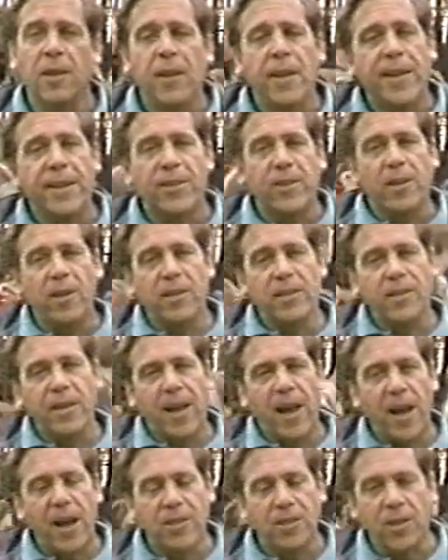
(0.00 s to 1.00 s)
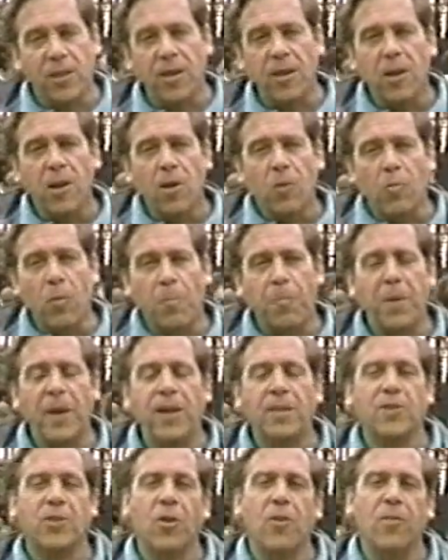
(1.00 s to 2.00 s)
As long as the action
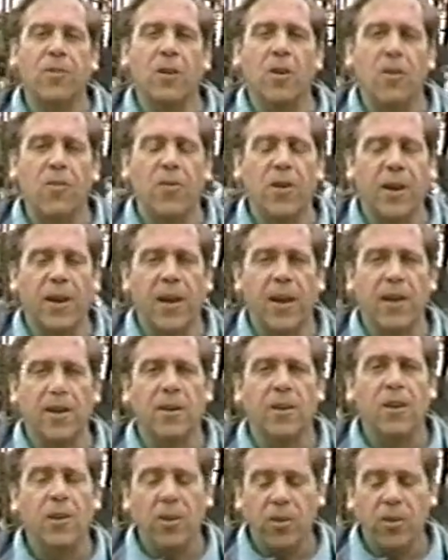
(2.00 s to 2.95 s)
repeats over and over again,